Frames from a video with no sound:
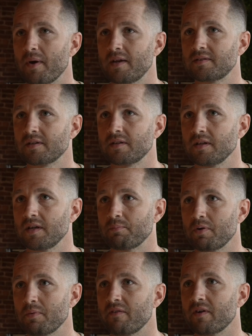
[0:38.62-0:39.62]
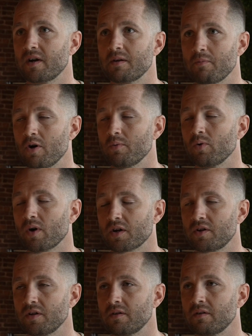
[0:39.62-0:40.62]
basically it put me very immobile where I
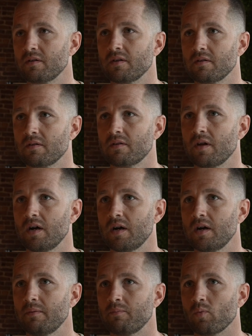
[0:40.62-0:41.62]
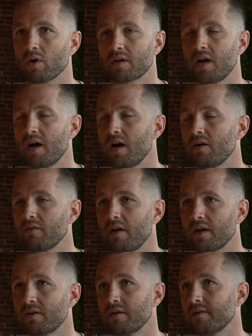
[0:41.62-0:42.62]
couldn't work out,
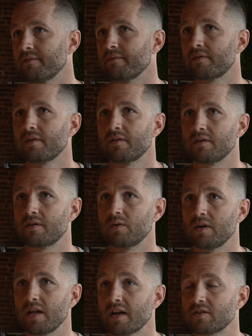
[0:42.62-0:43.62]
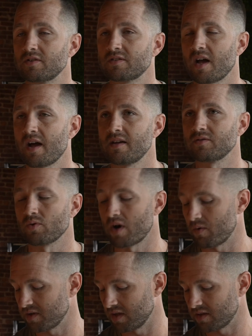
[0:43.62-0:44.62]
I couldn't do any exercise, or
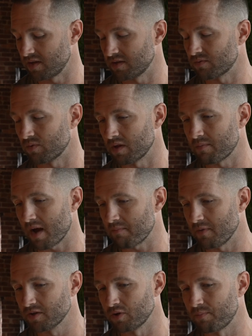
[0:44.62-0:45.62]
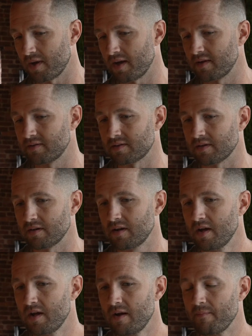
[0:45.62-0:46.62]
I would get these really bad muscle pains and
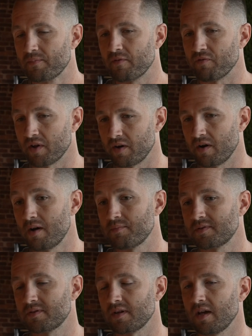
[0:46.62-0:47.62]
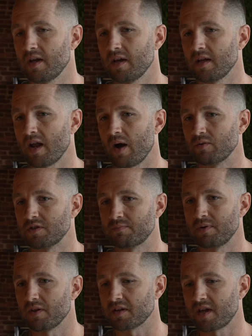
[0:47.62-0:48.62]
flare-ups, and I would just
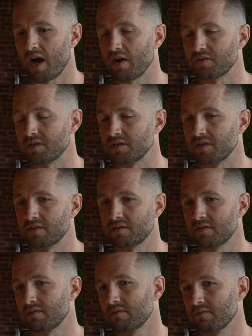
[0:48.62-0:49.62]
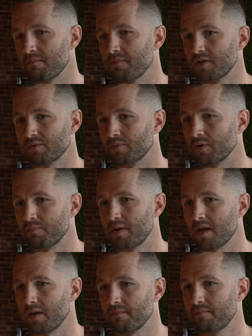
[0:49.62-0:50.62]
be on the couch in just miserable
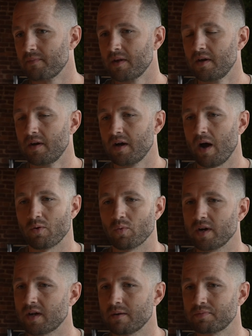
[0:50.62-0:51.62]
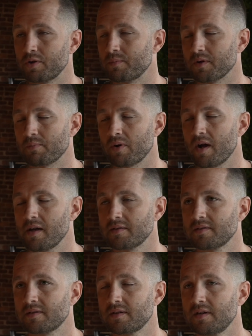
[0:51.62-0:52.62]
pain. I would wake up super
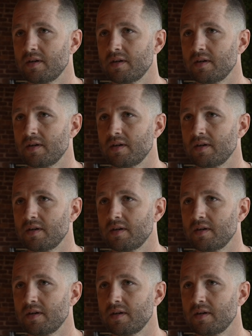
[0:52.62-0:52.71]
depressed.